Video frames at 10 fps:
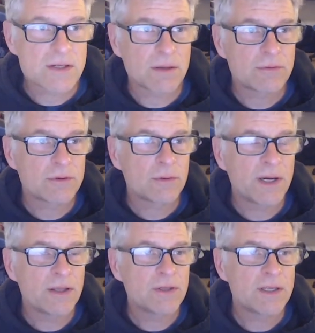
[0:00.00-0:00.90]
up for
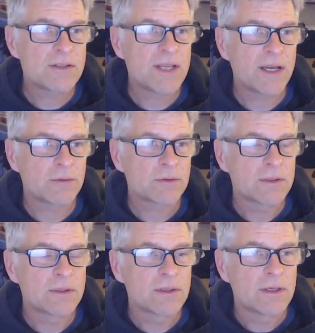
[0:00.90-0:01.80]
quite a unique sound.
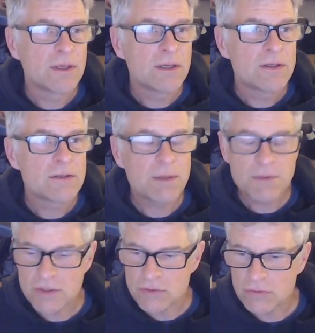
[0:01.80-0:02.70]
So let me
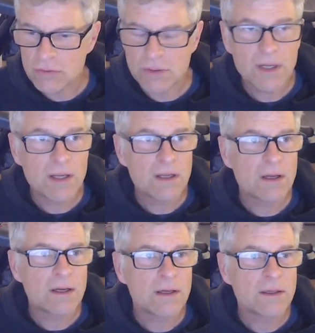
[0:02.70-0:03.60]
just draw
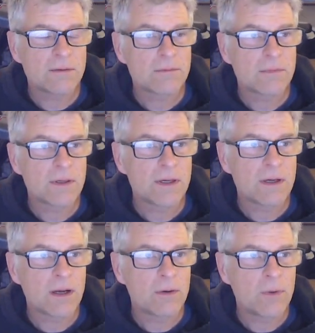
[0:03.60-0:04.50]
a
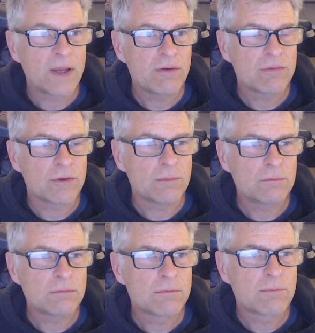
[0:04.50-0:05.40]

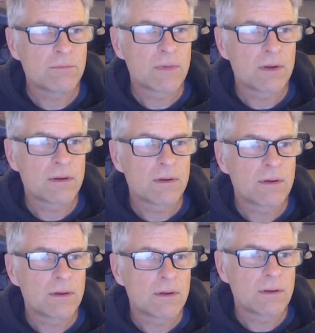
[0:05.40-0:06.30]
waveform.
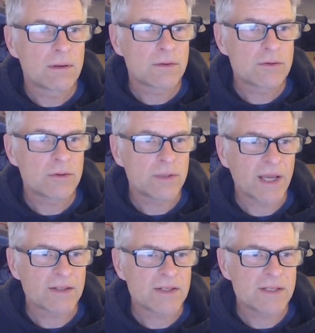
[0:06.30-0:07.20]
Let's draw an
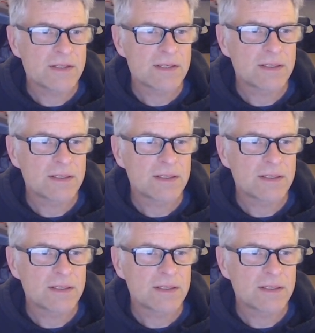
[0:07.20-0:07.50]
axis.